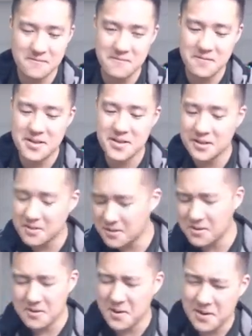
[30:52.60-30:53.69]
feel like
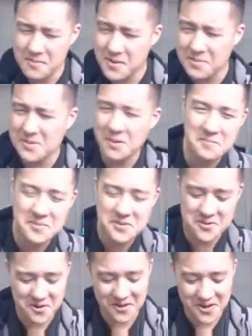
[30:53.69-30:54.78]
could have been maybe something stronger,